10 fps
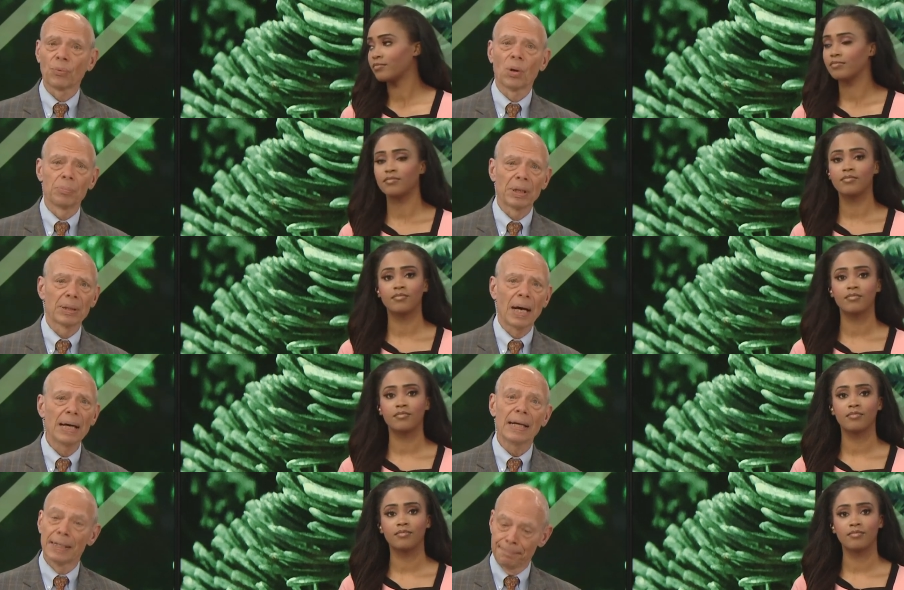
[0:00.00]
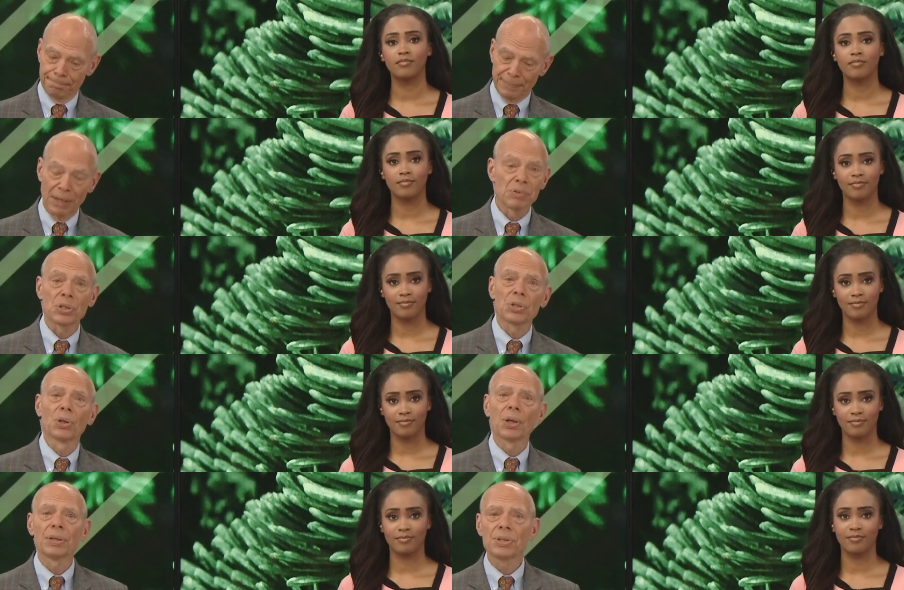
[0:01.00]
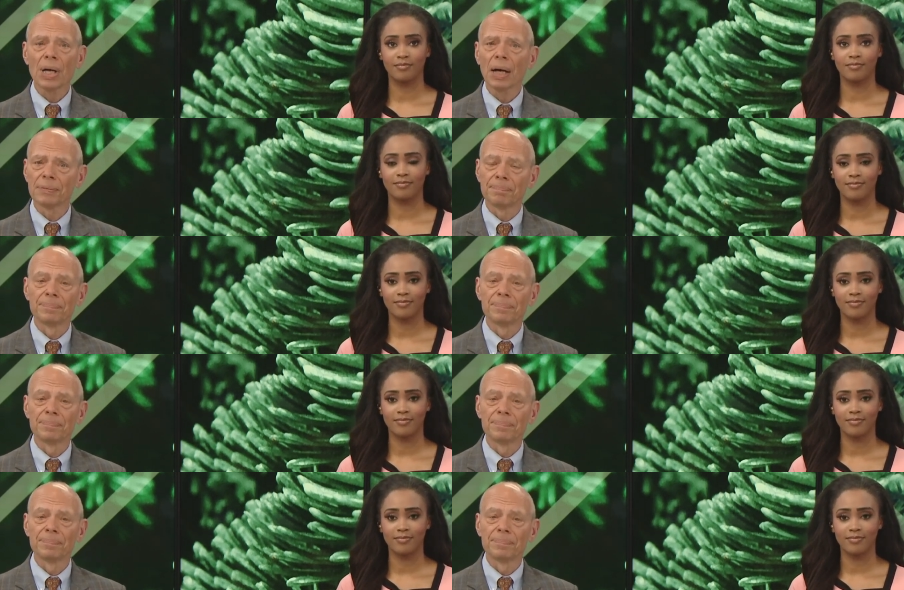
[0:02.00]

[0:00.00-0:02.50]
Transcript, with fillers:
Speaker 1: for opening night and gives us a look inside.